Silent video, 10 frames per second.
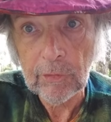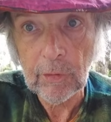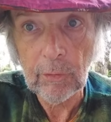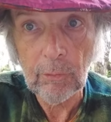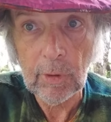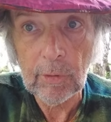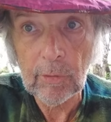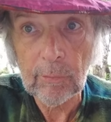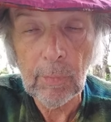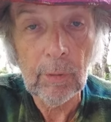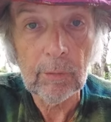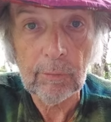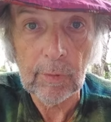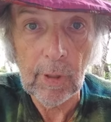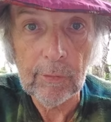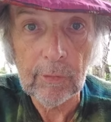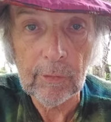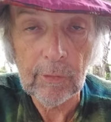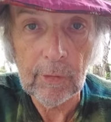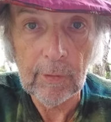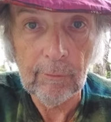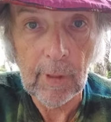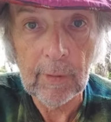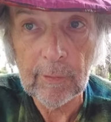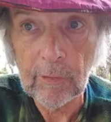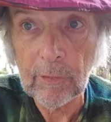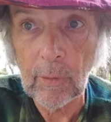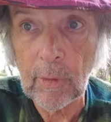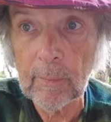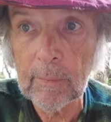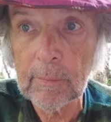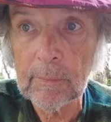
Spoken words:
to when his boat flounders in a violent storm.